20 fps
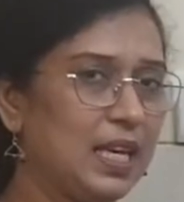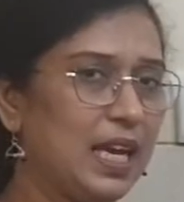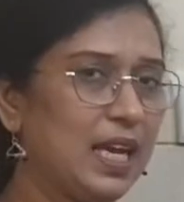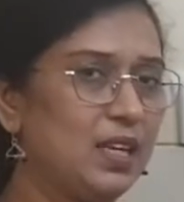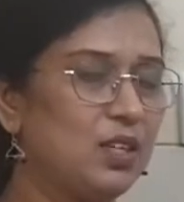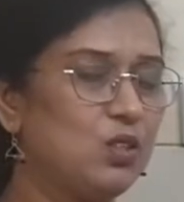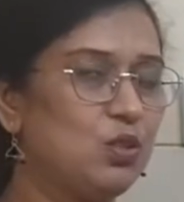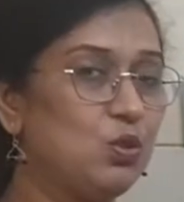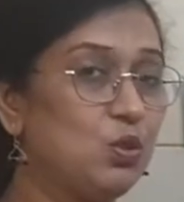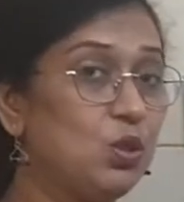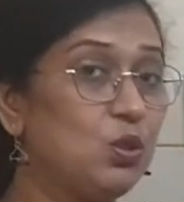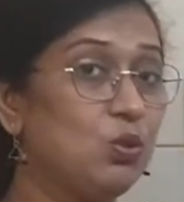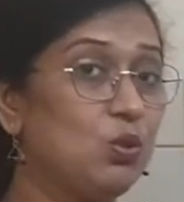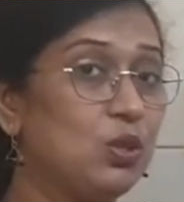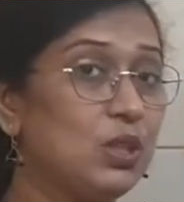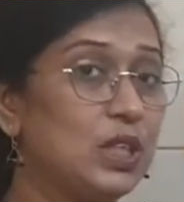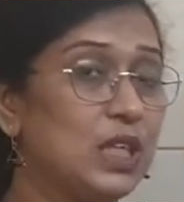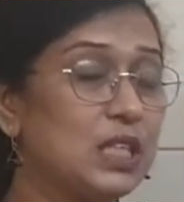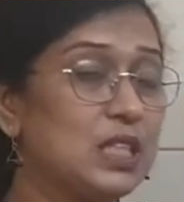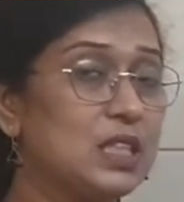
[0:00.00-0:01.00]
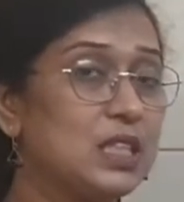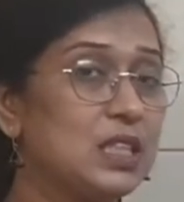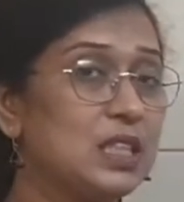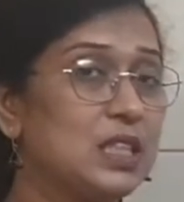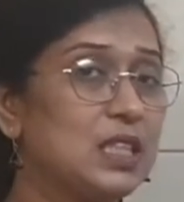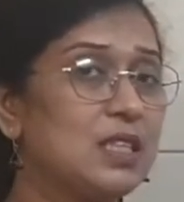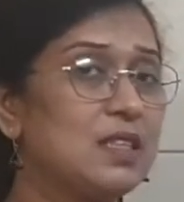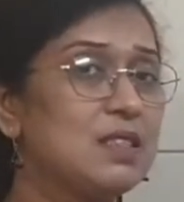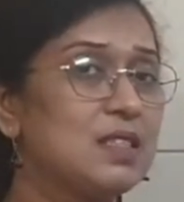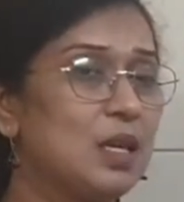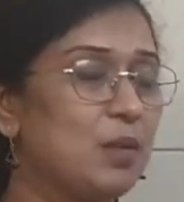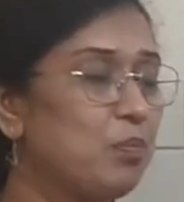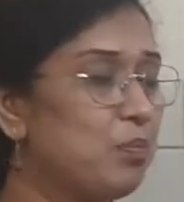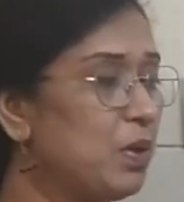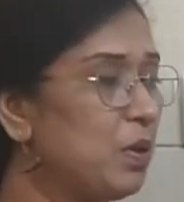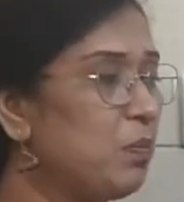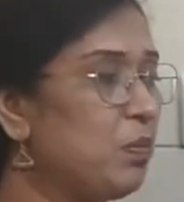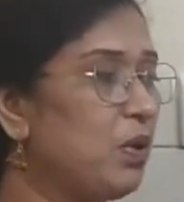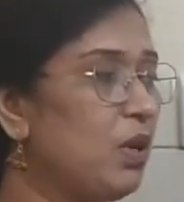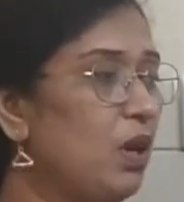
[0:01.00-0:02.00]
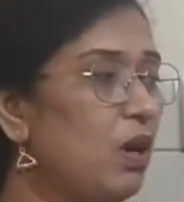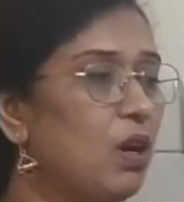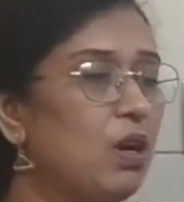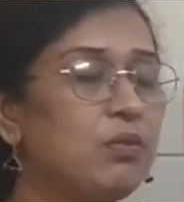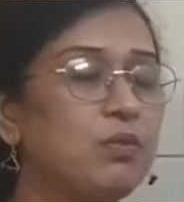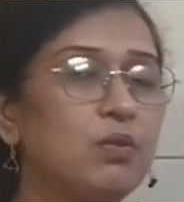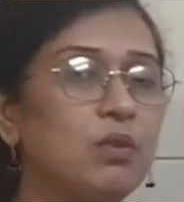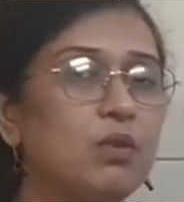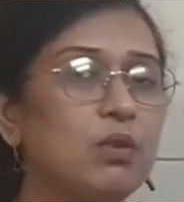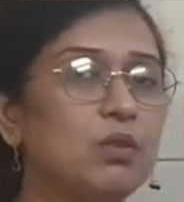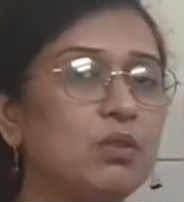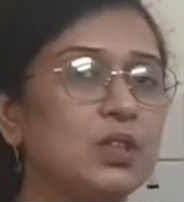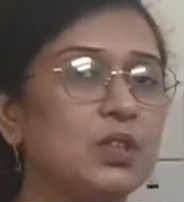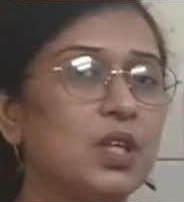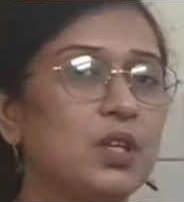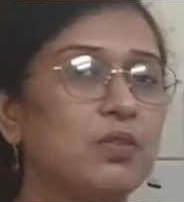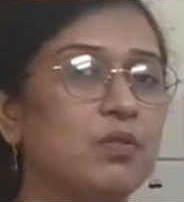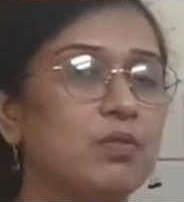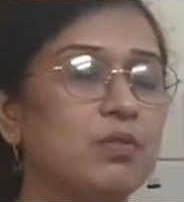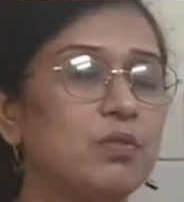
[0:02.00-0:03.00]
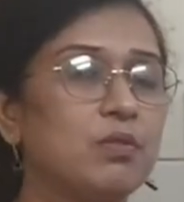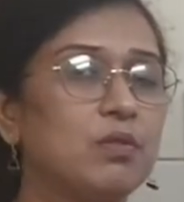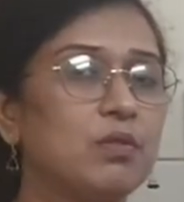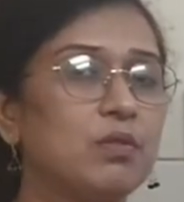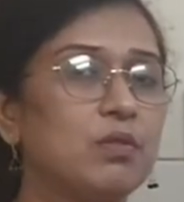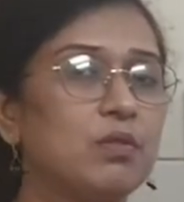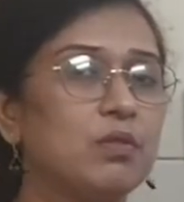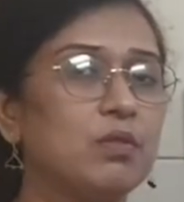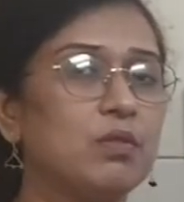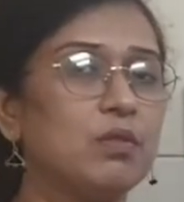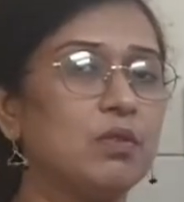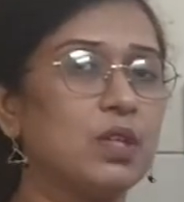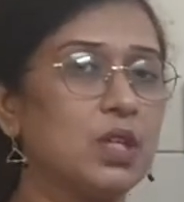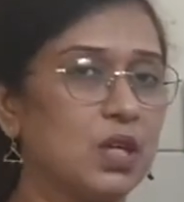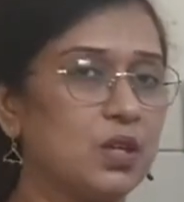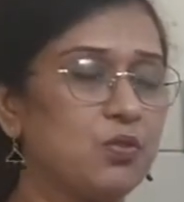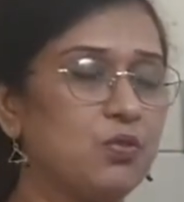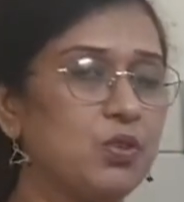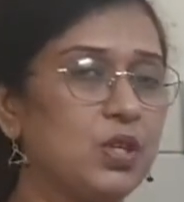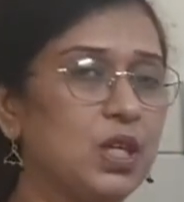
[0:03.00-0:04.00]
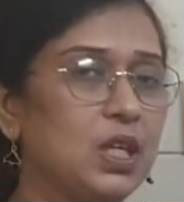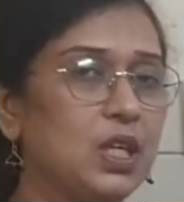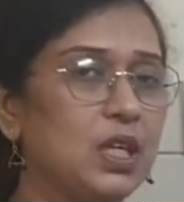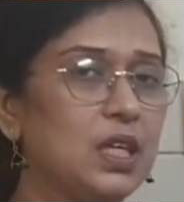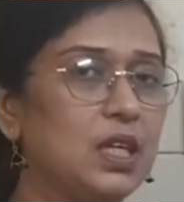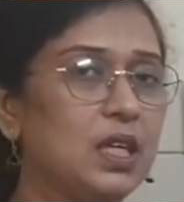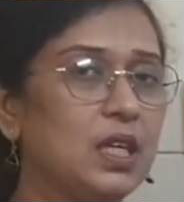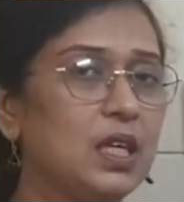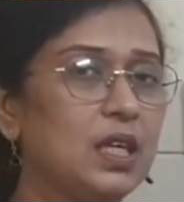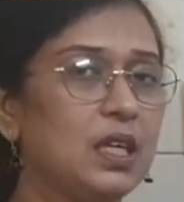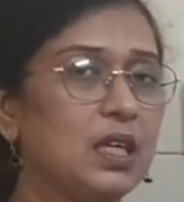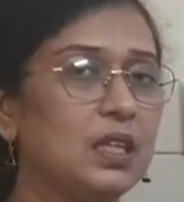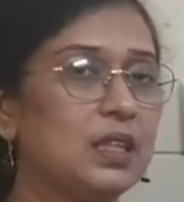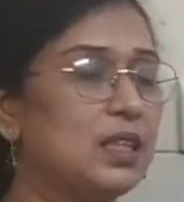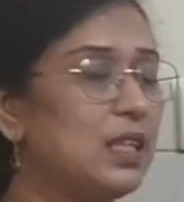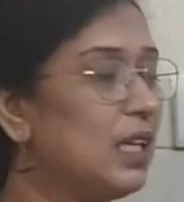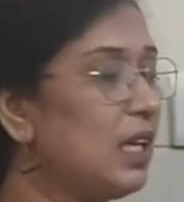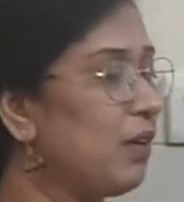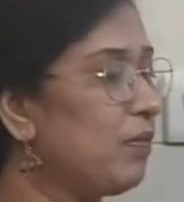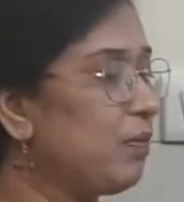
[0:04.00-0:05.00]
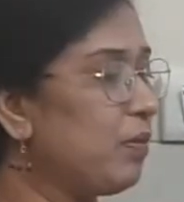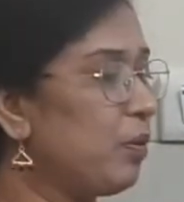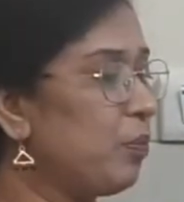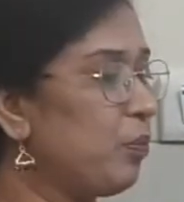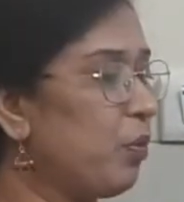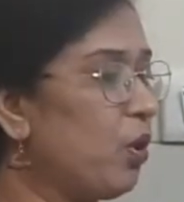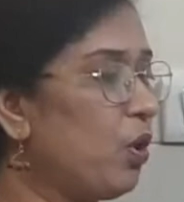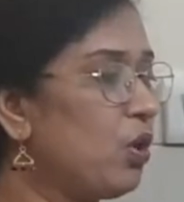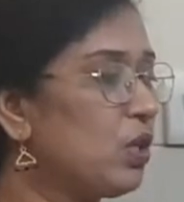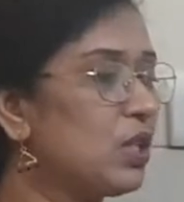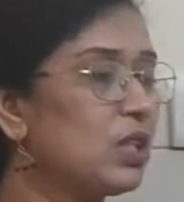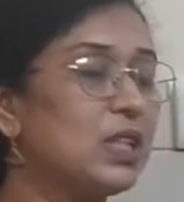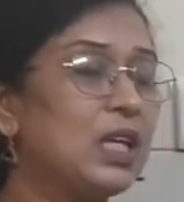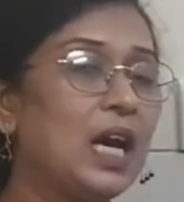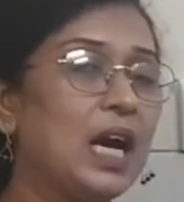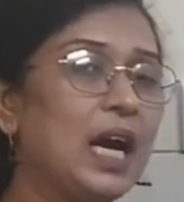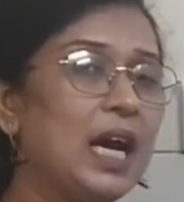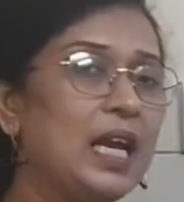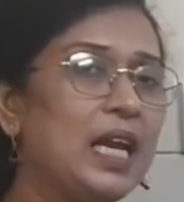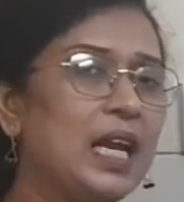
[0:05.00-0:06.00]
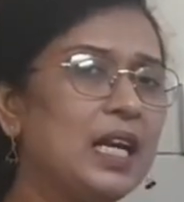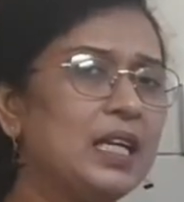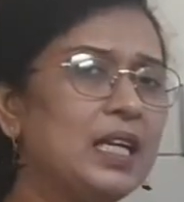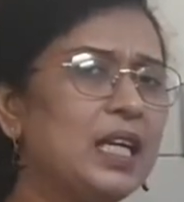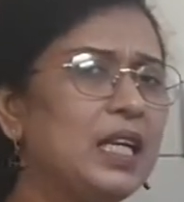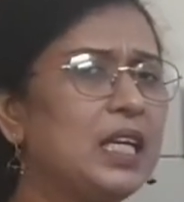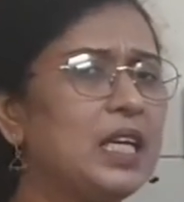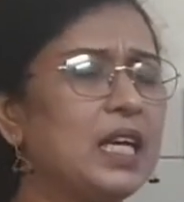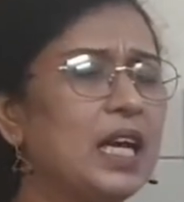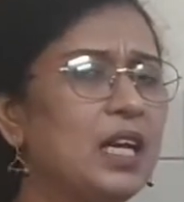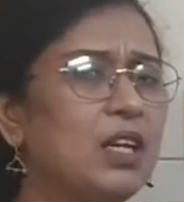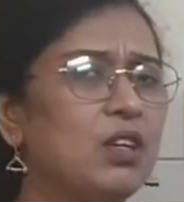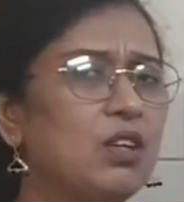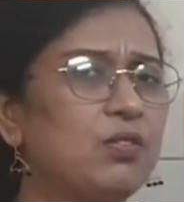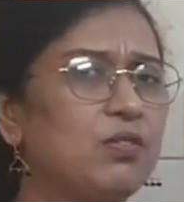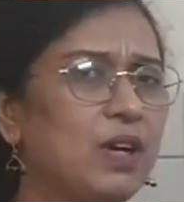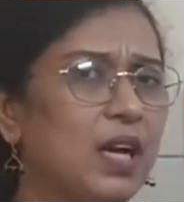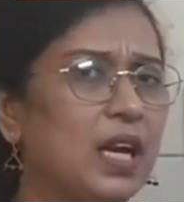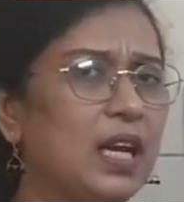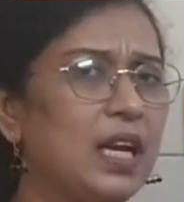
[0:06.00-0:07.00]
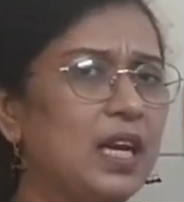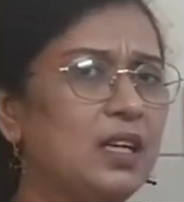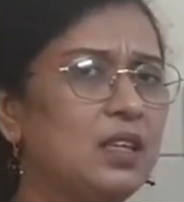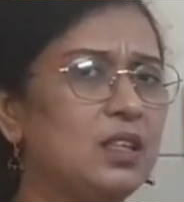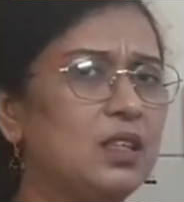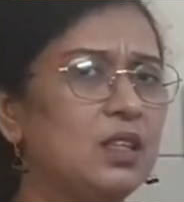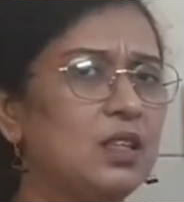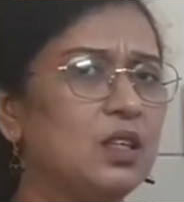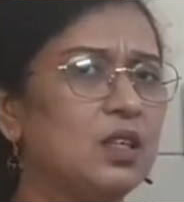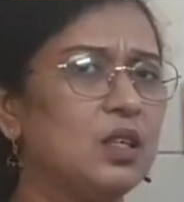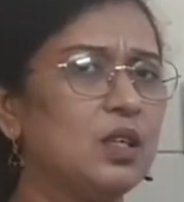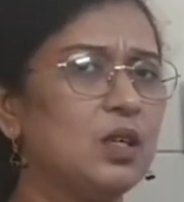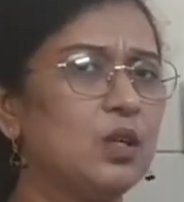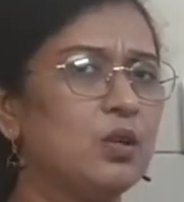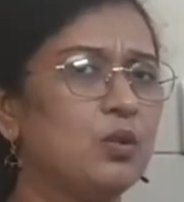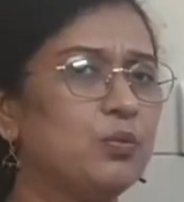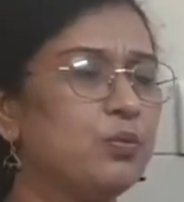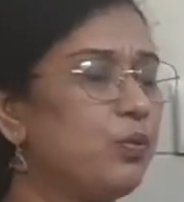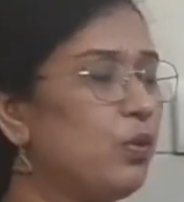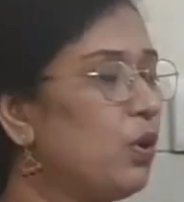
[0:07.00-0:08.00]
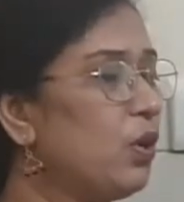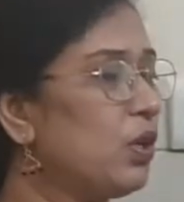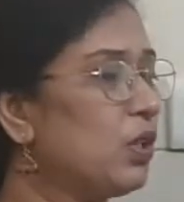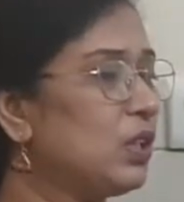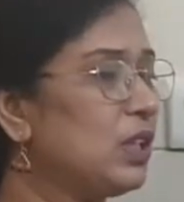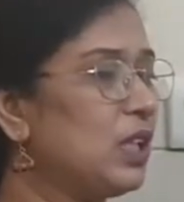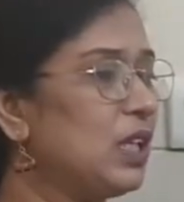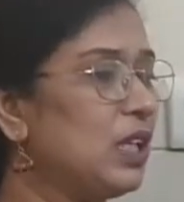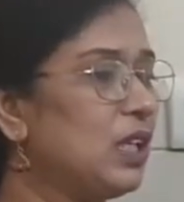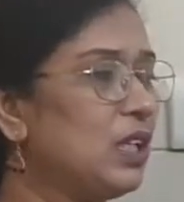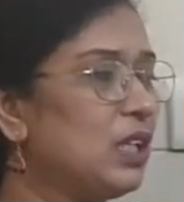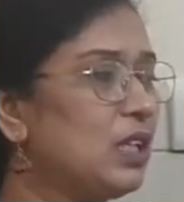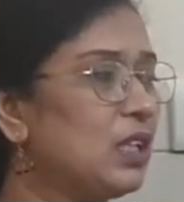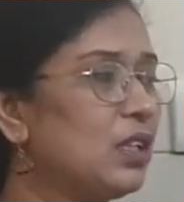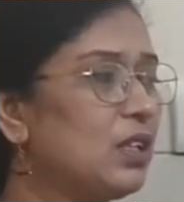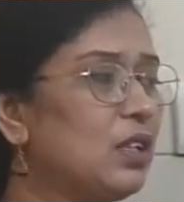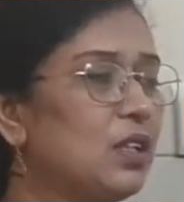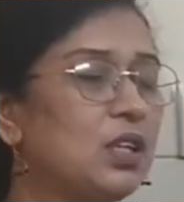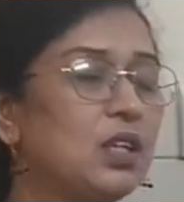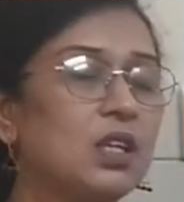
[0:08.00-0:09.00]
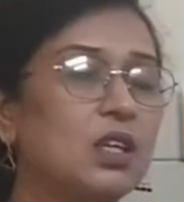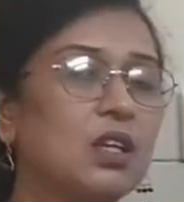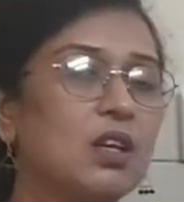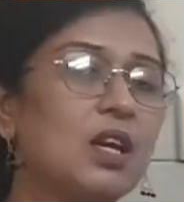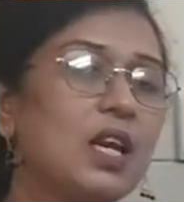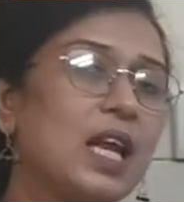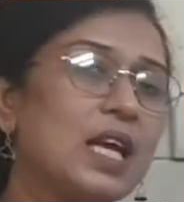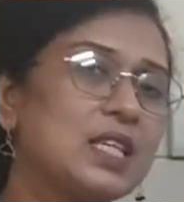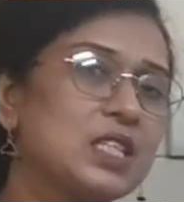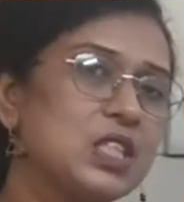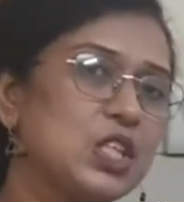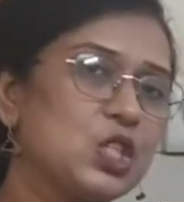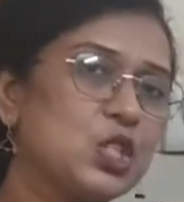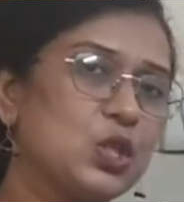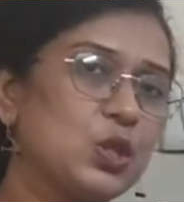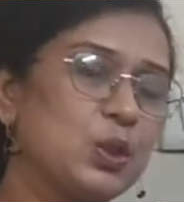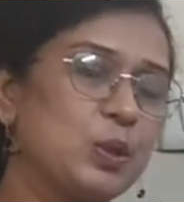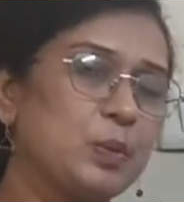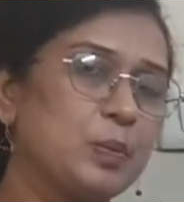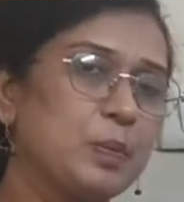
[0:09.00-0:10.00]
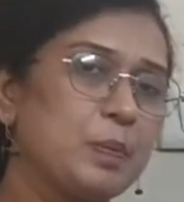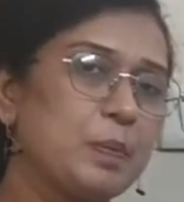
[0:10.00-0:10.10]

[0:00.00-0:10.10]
And do you know that some people of the country, they have bought the island, any kind of island, for their relaxation,